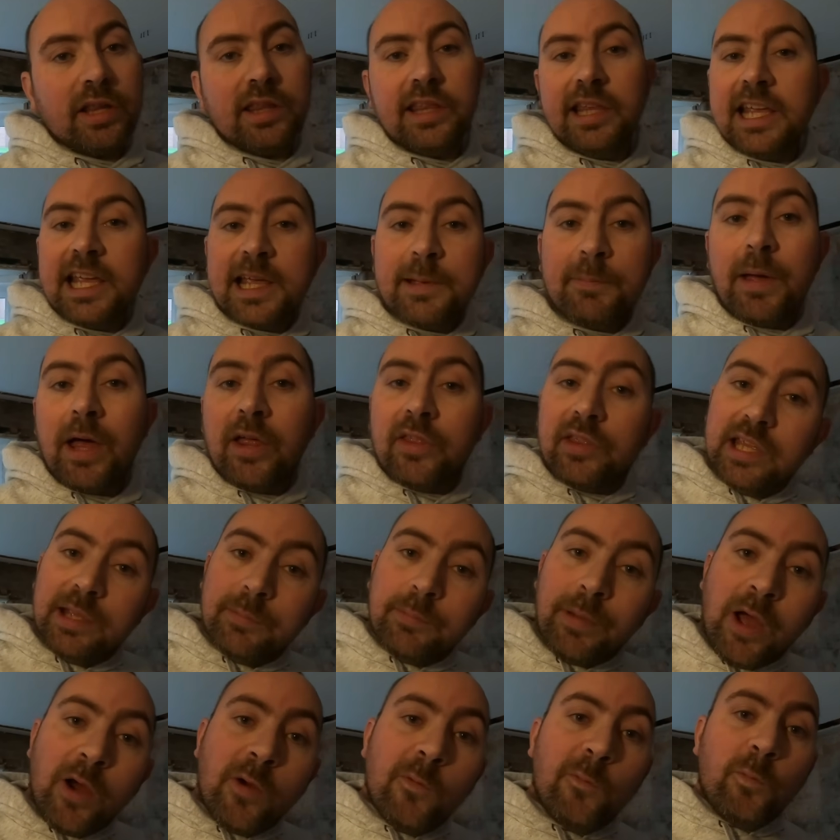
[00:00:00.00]
think about the
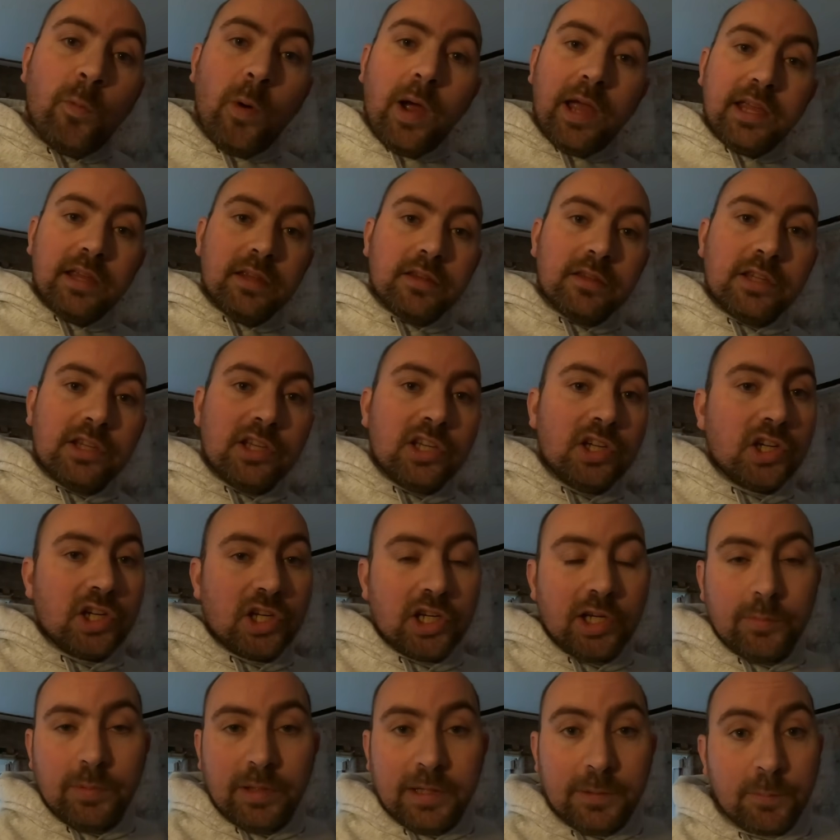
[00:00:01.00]
amount of weight that you're
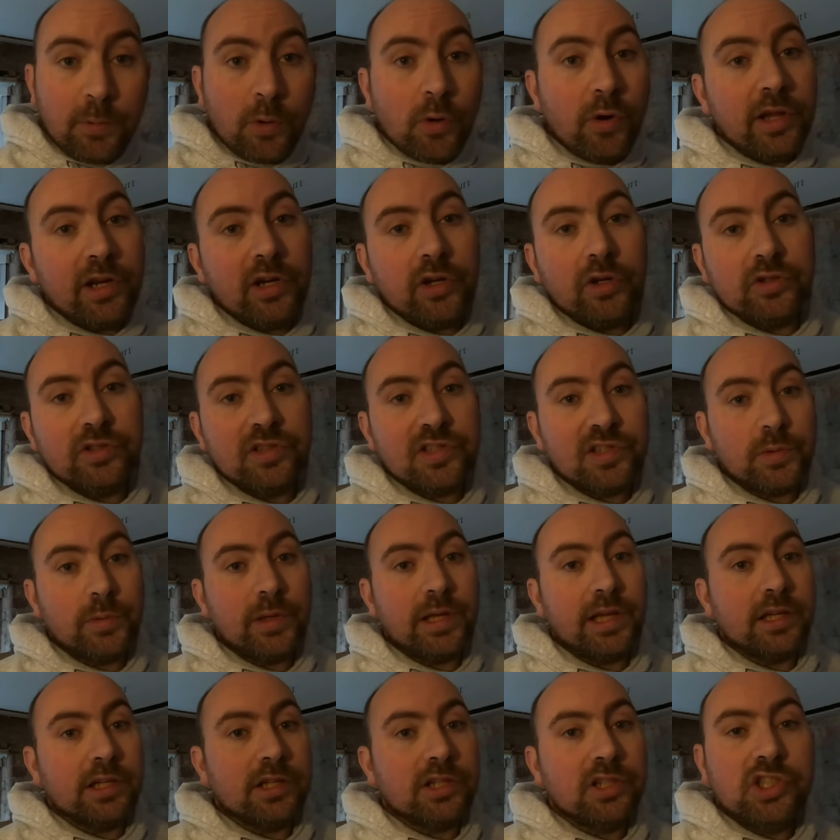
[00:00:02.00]
gonna be putting onto
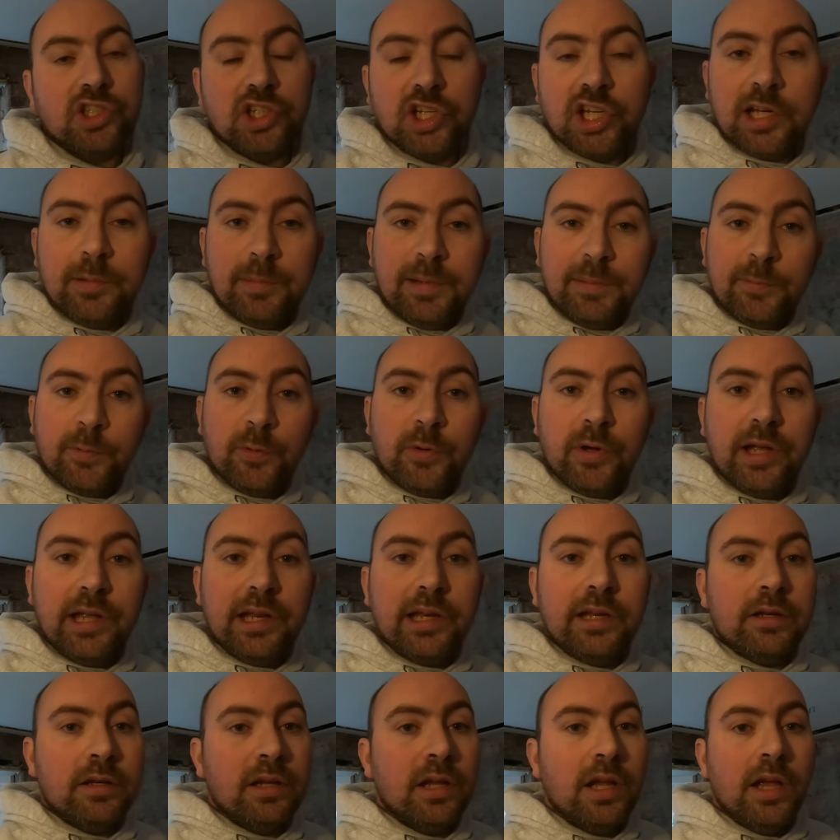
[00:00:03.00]
it, because you're gonna be
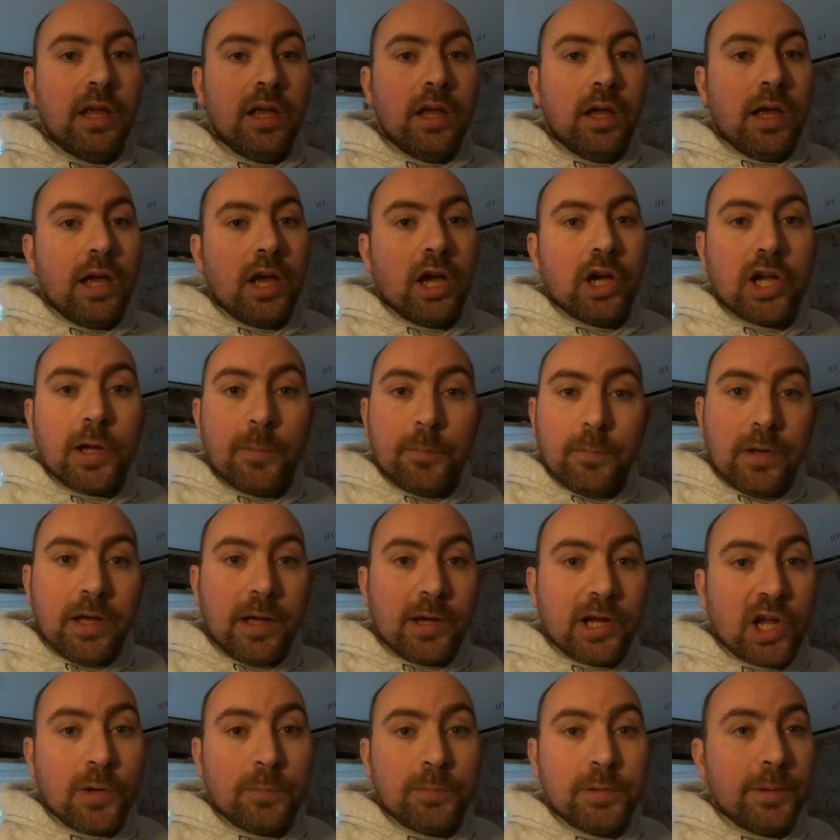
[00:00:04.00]
putting
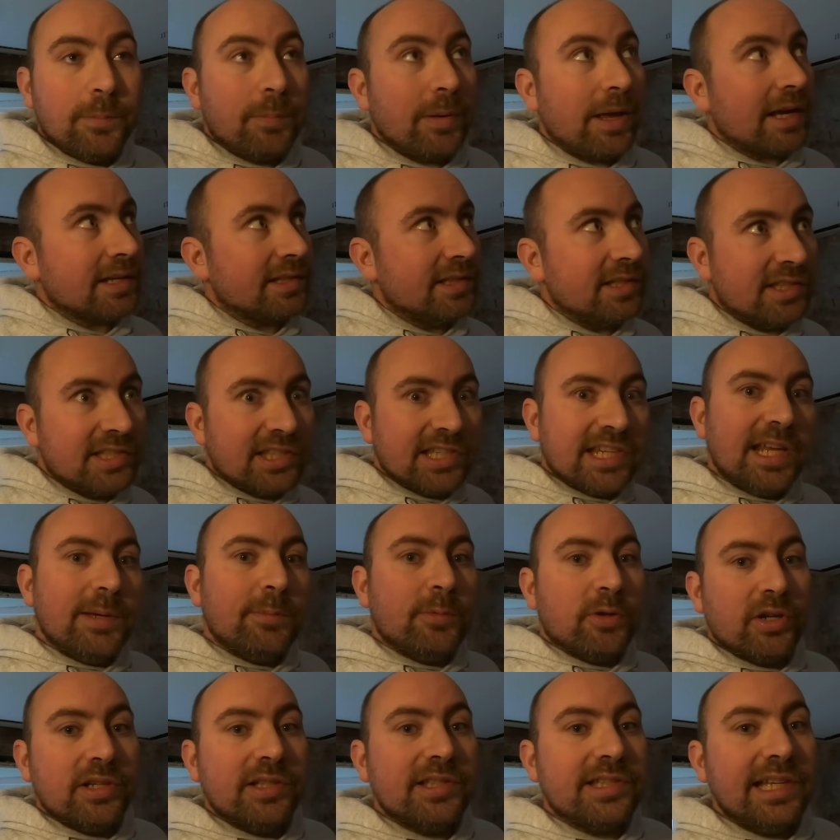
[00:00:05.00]
a couple of bags of
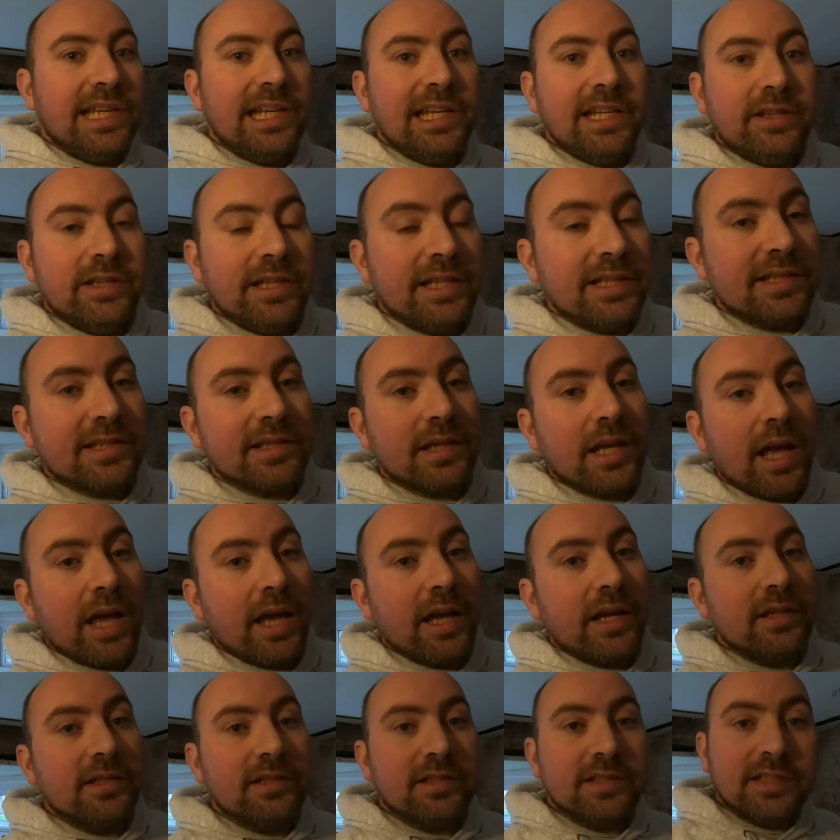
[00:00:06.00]
skim on a ceiling this
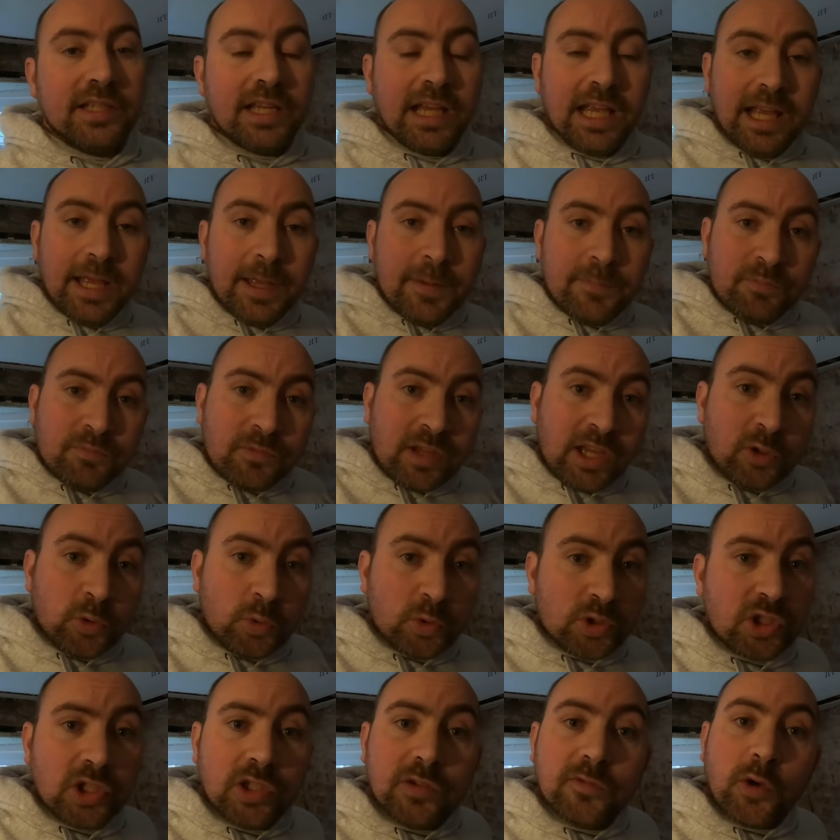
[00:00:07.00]
size. And
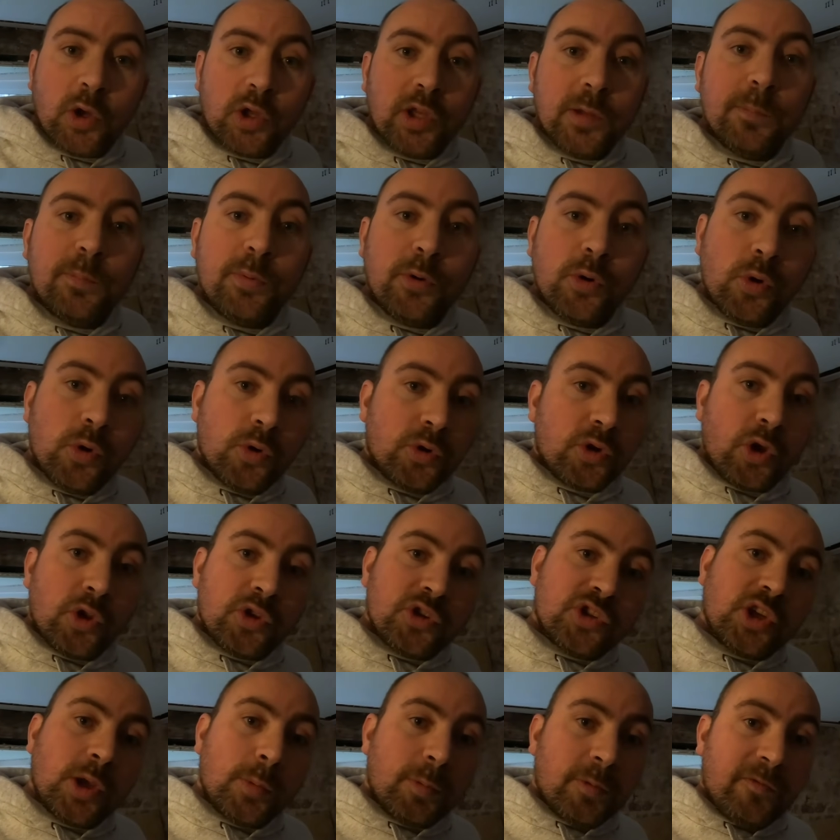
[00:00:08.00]
also you've got your board
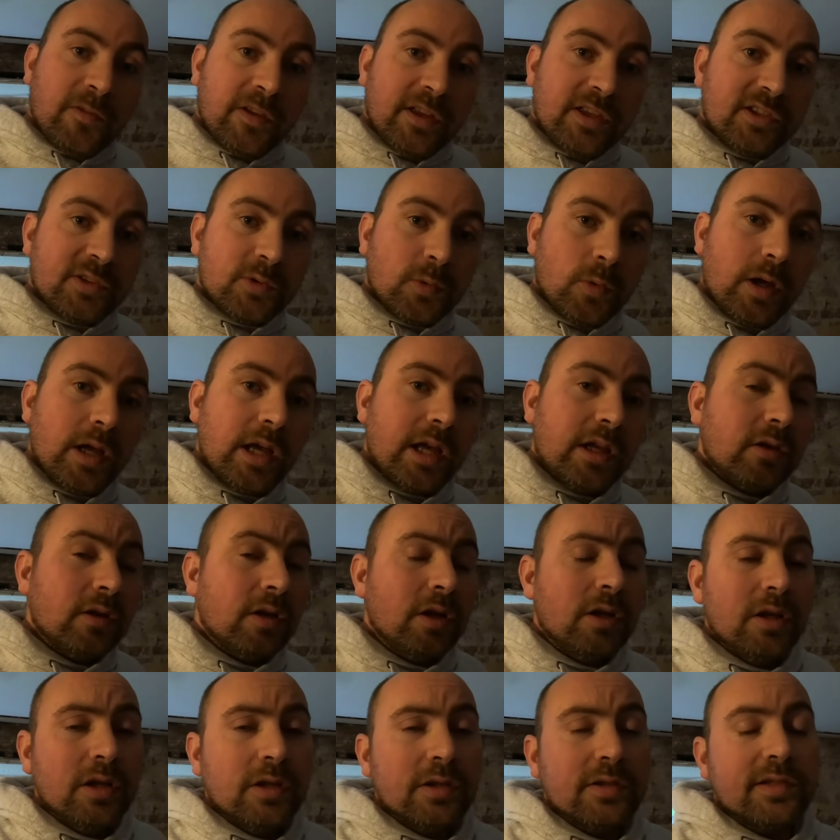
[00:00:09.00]
on top of it as well.
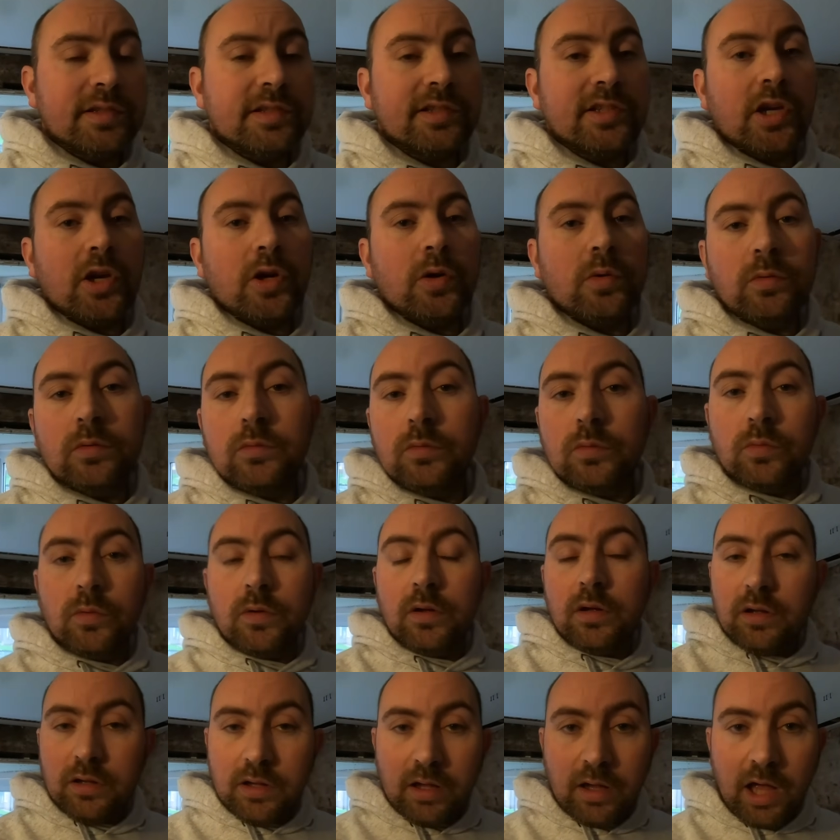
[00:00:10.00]
So
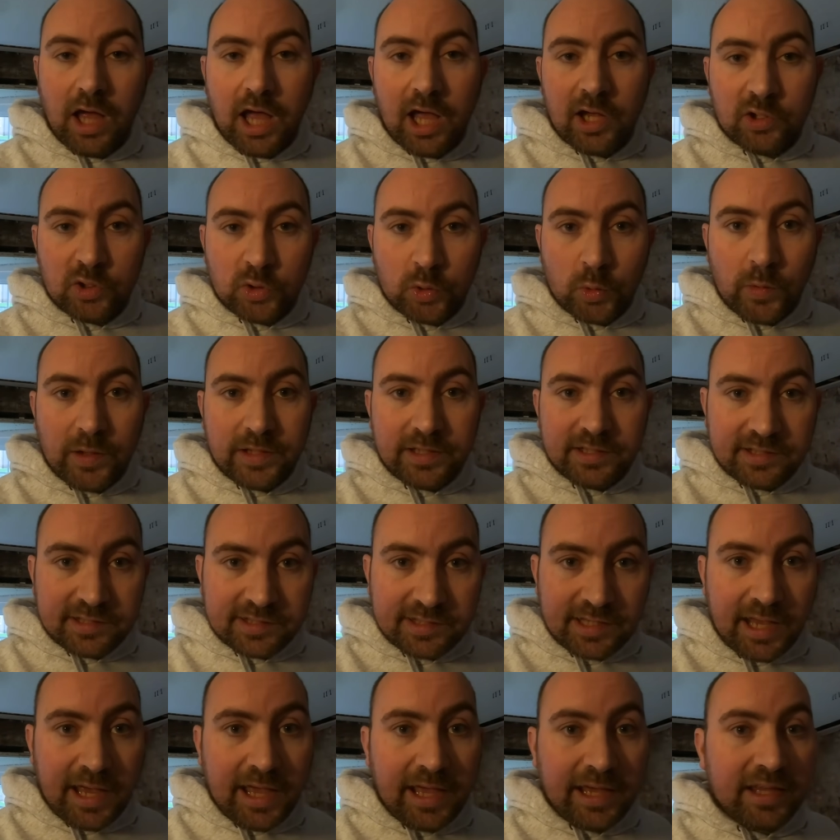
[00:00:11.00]
I'd always
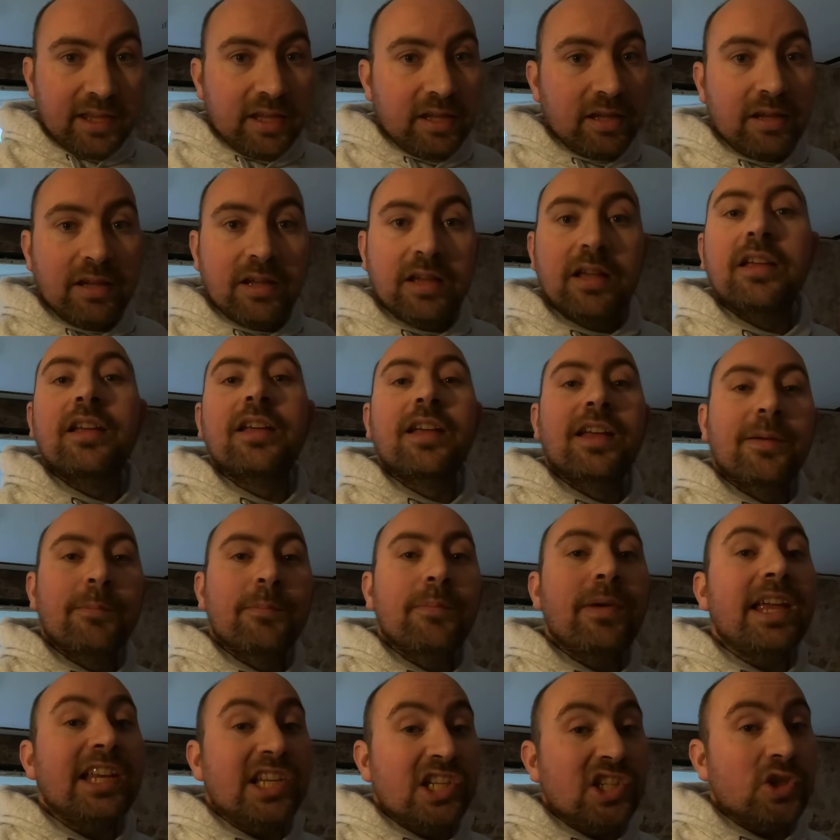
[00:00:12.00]
say,
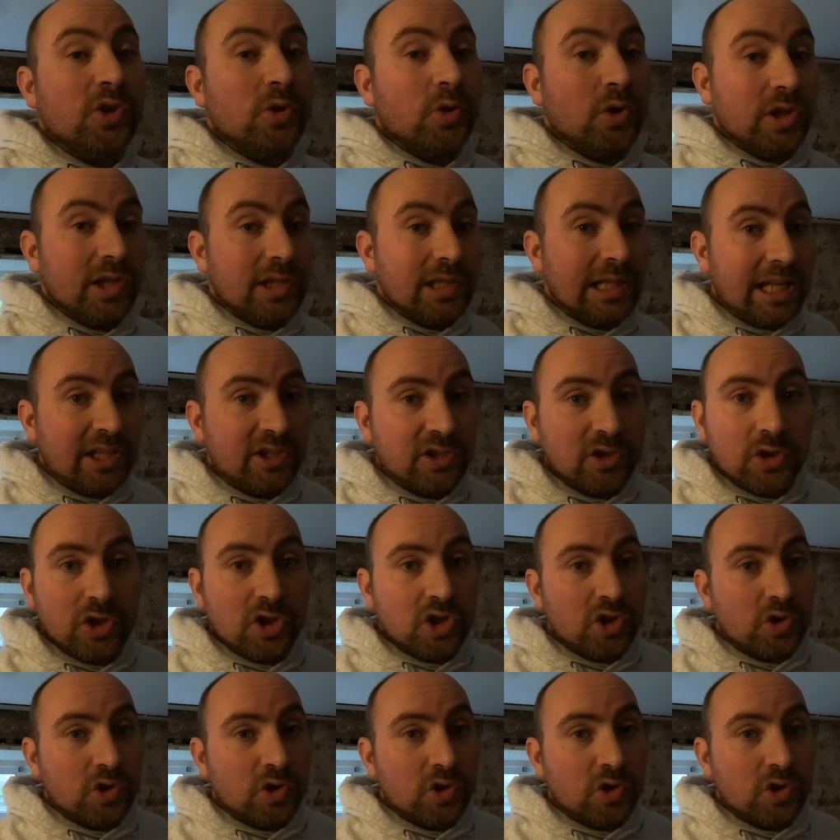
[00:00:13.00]
make sure you land on a